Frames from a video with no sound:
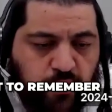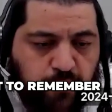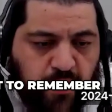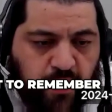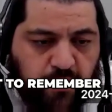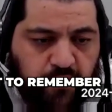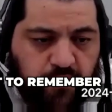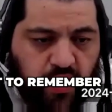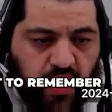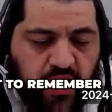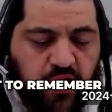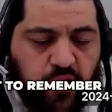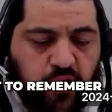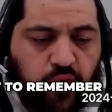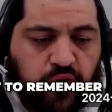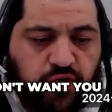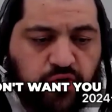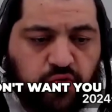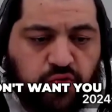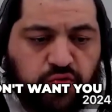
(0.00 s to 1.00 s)
remember. I
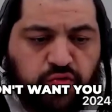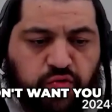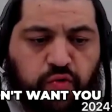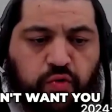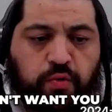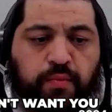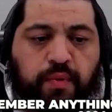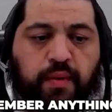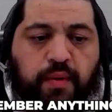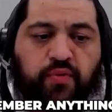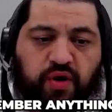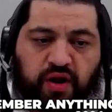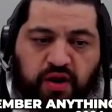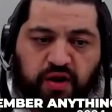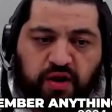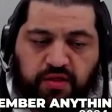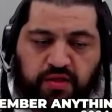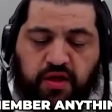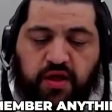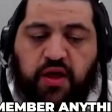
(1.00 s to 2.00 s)
don't want you to remember
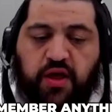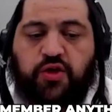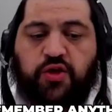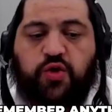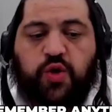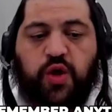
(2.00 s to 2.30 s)
anything.